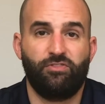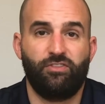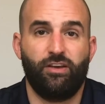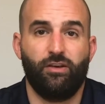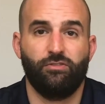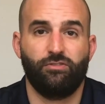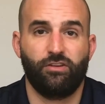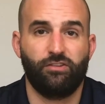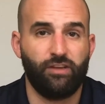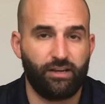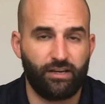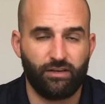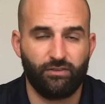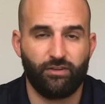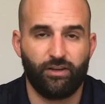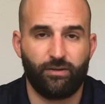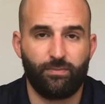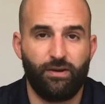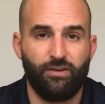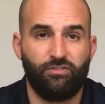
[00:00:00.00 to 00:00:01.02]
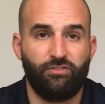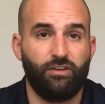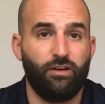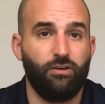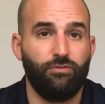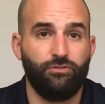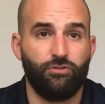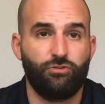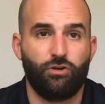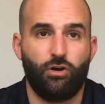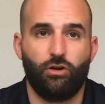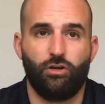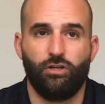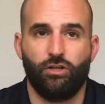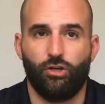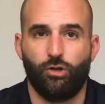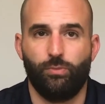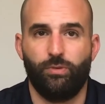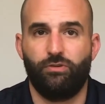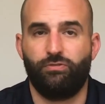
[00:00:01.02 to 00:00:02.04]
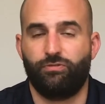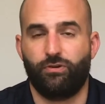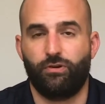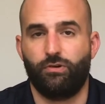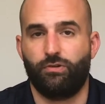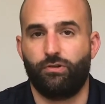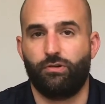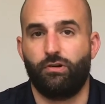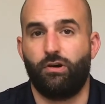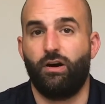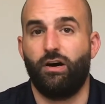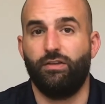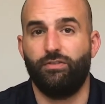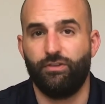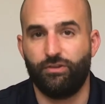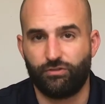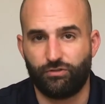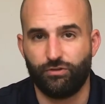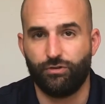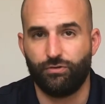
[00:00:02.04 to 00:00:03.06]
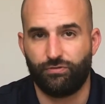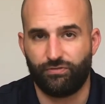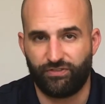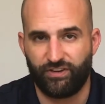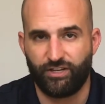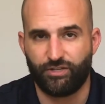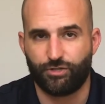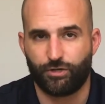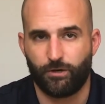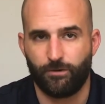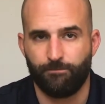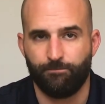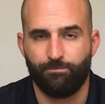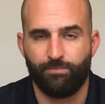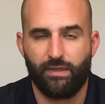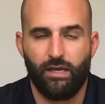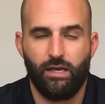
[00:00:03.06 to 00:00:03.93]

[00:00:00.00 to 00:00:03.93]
sales executive like myself to talk a little bit further on this new feature.